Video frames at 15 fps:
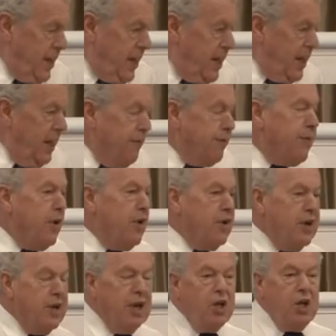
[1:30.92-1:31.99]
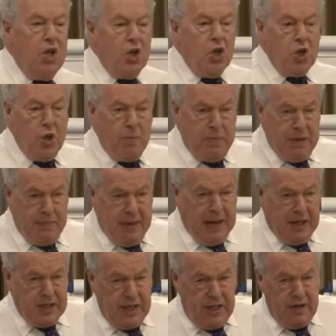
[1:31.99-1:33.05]
And that foreigner could be a
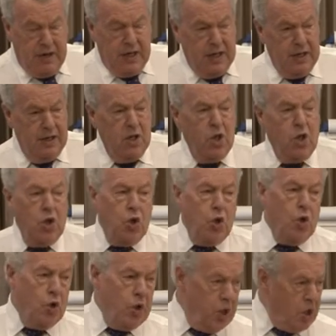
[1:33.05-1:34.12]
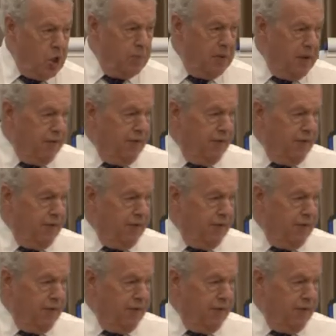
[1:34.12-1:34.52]
bacteria or it could be a